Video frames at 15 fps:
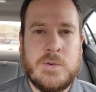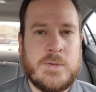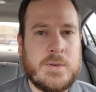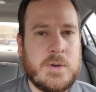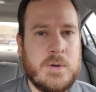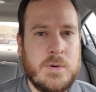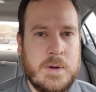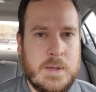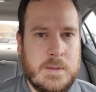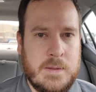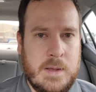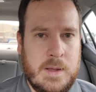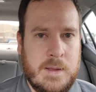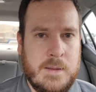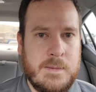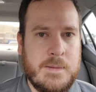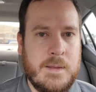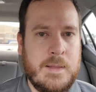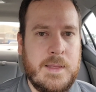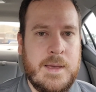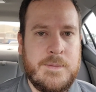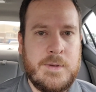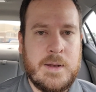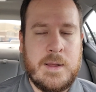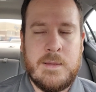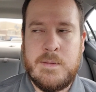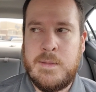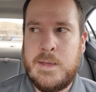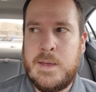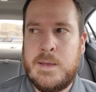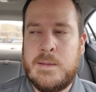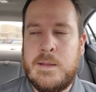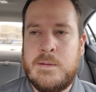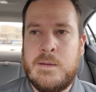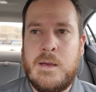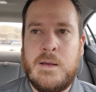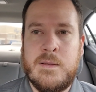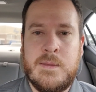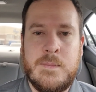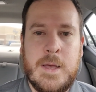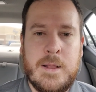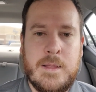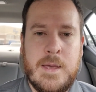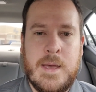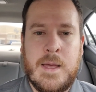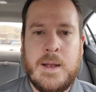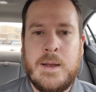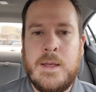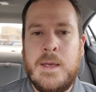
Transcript: Corinthians 11, I think, that talks about that,